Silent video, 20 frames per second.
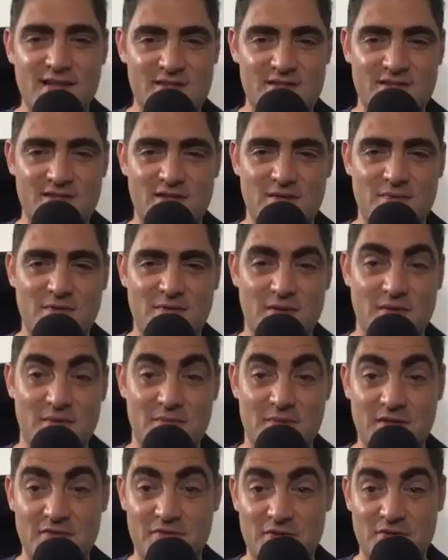it's not a problem.
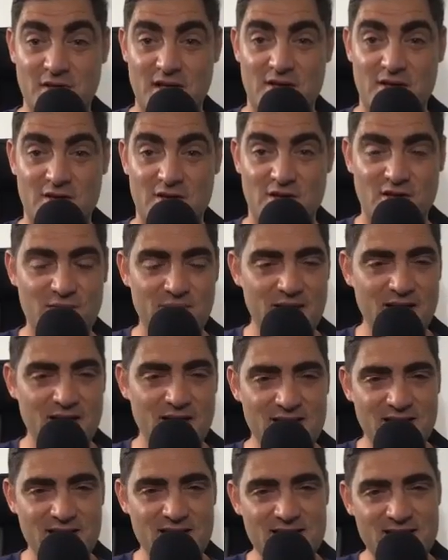But if you cannot
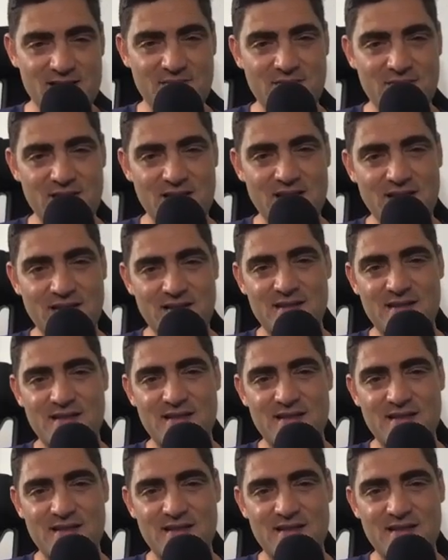backdate something,